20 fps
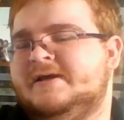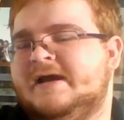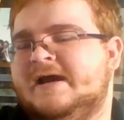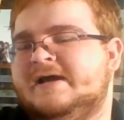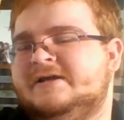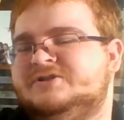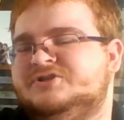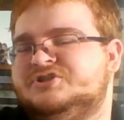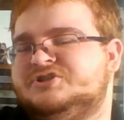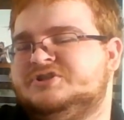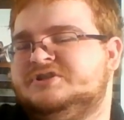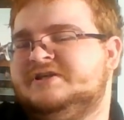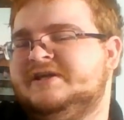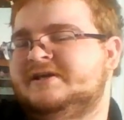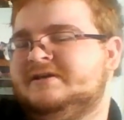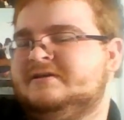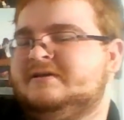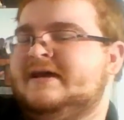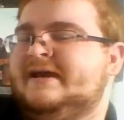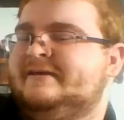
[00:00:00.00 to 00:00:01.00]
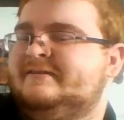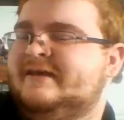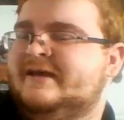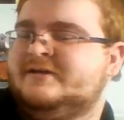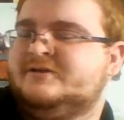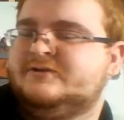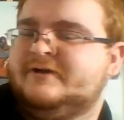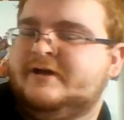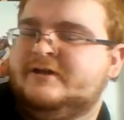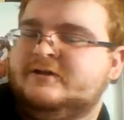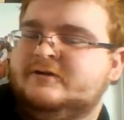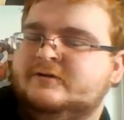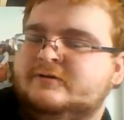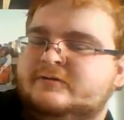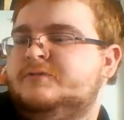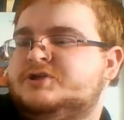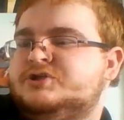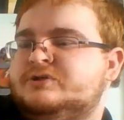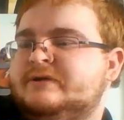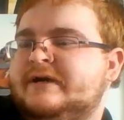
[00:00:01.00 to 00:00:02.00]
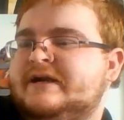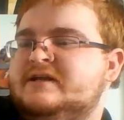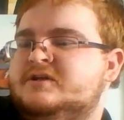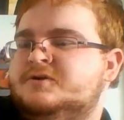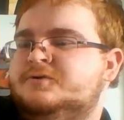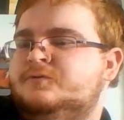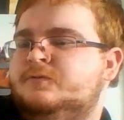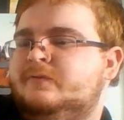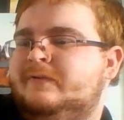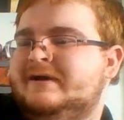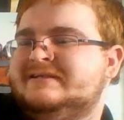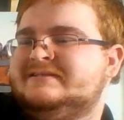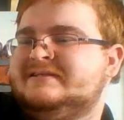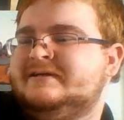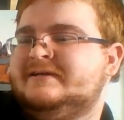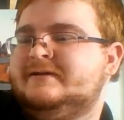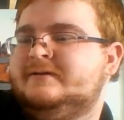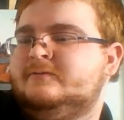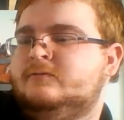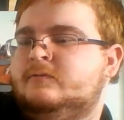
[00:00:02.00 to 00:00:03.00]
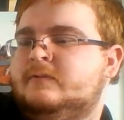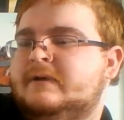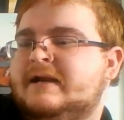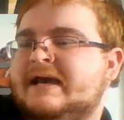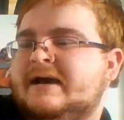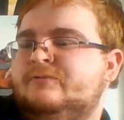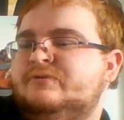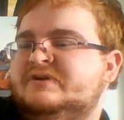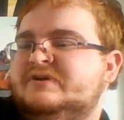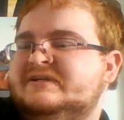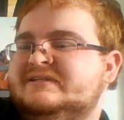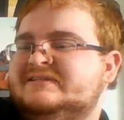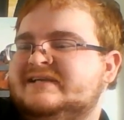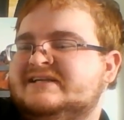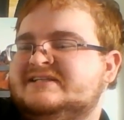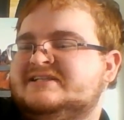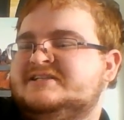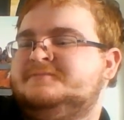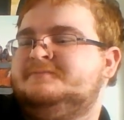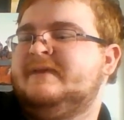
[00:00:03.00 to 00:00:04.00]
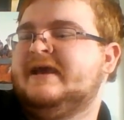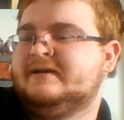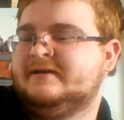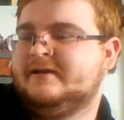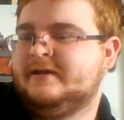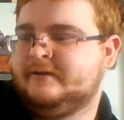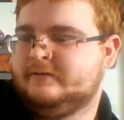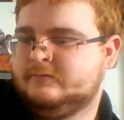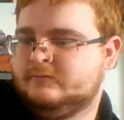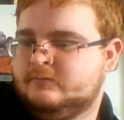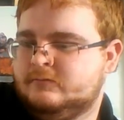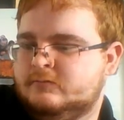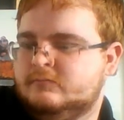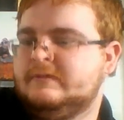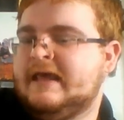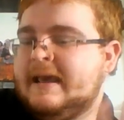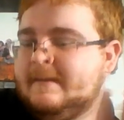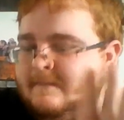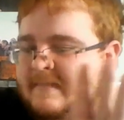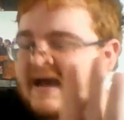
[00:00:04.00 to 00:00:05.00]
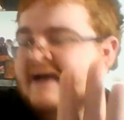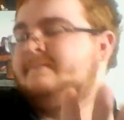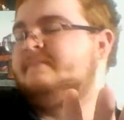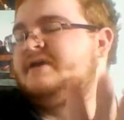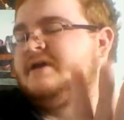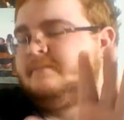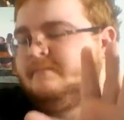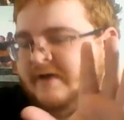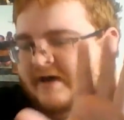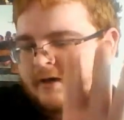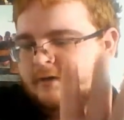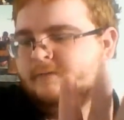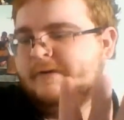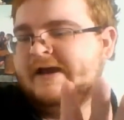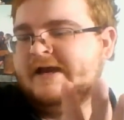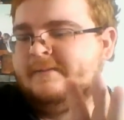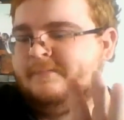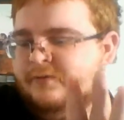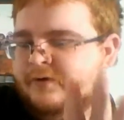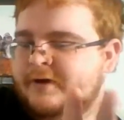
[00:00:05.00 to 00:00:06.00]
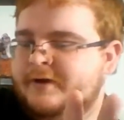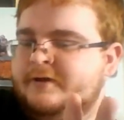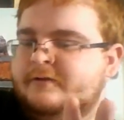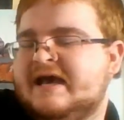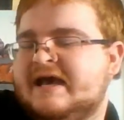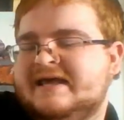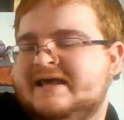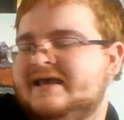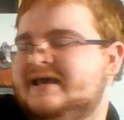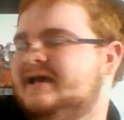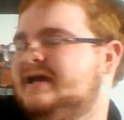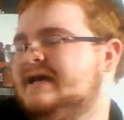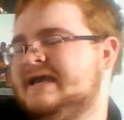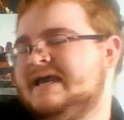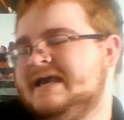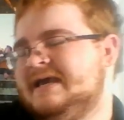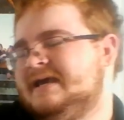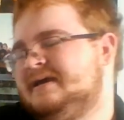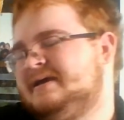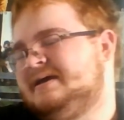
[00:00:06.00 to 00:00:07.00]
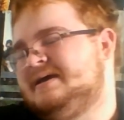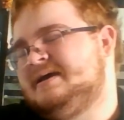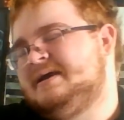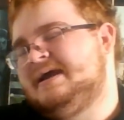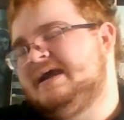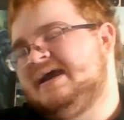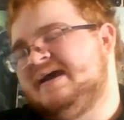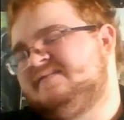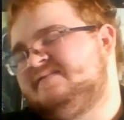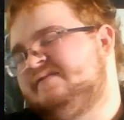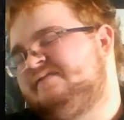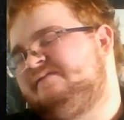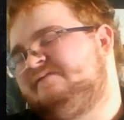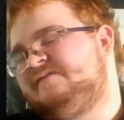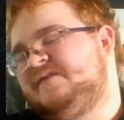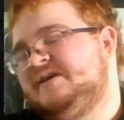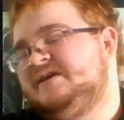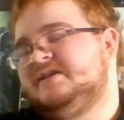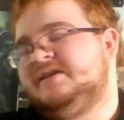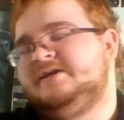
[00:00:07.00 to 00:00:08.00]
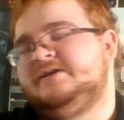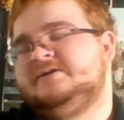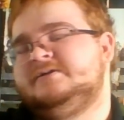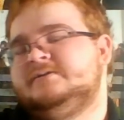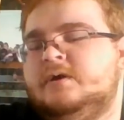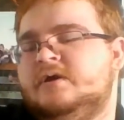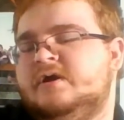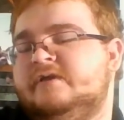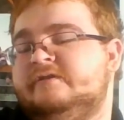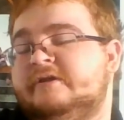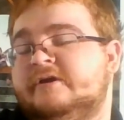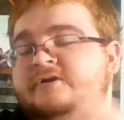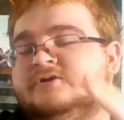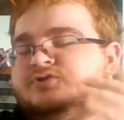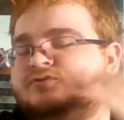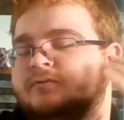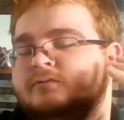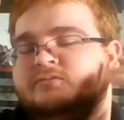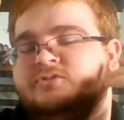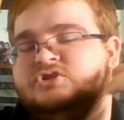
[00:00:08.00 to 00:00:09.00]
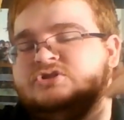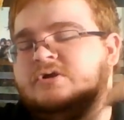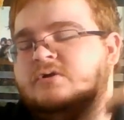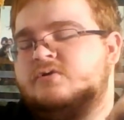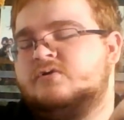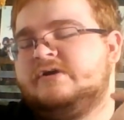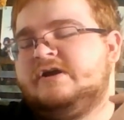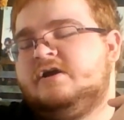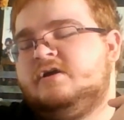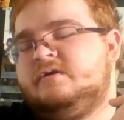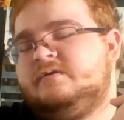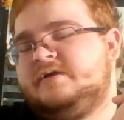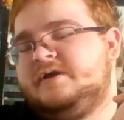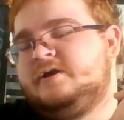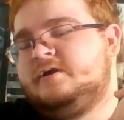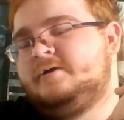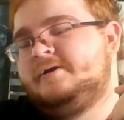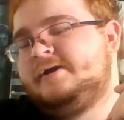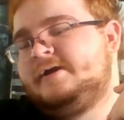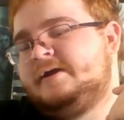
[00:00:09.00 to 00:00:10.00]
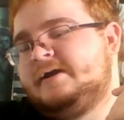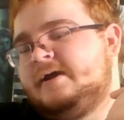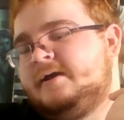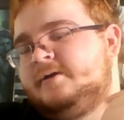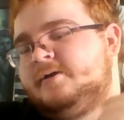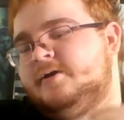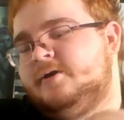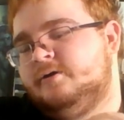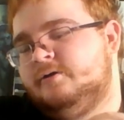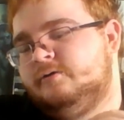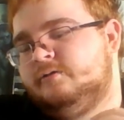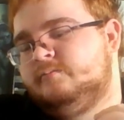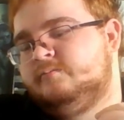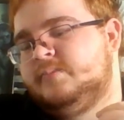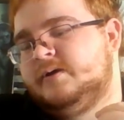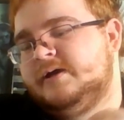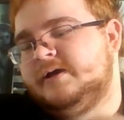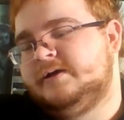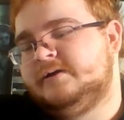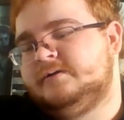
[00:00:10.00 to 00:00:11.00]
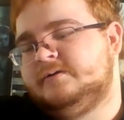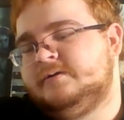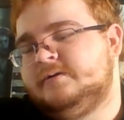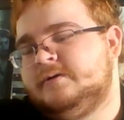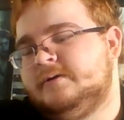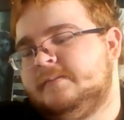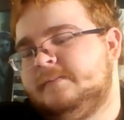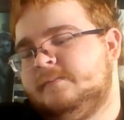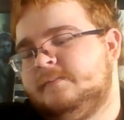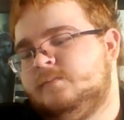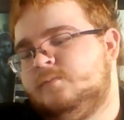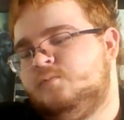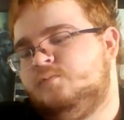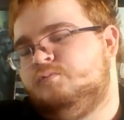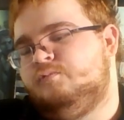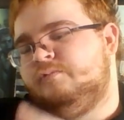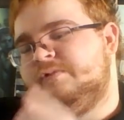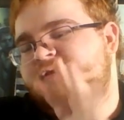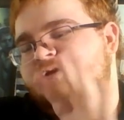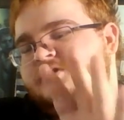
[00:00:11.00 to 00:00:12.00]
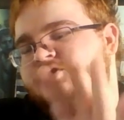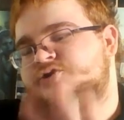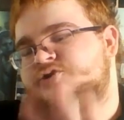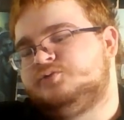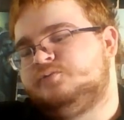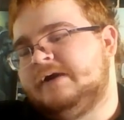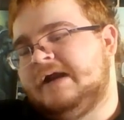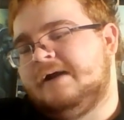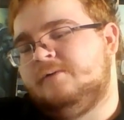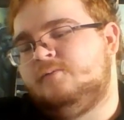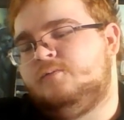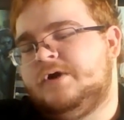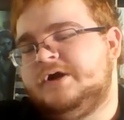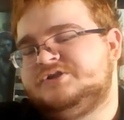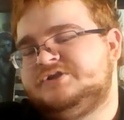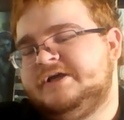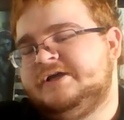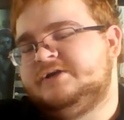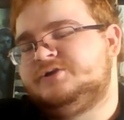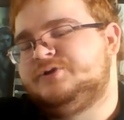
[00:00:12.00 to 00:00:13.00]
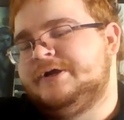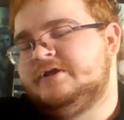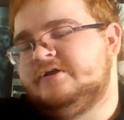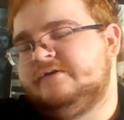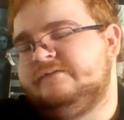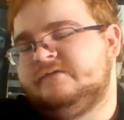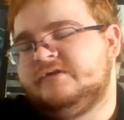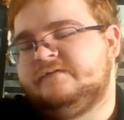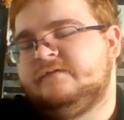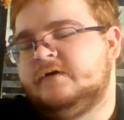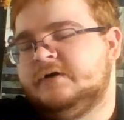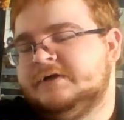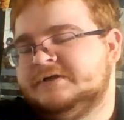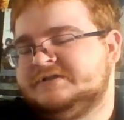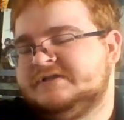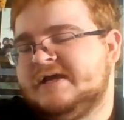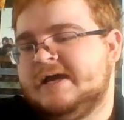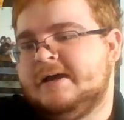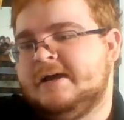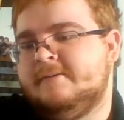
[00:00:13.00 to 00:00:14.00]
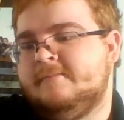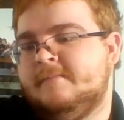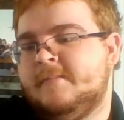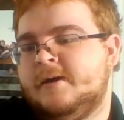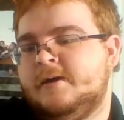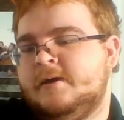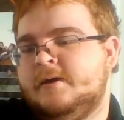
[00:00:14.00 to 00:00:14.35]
I just didn't like that trailer. The trailer wasn't what I was expecting. That might be a better way to put it. I have a feeling, and there's rumors going around on the internet, I know, but with when I watched that trailer for the first time,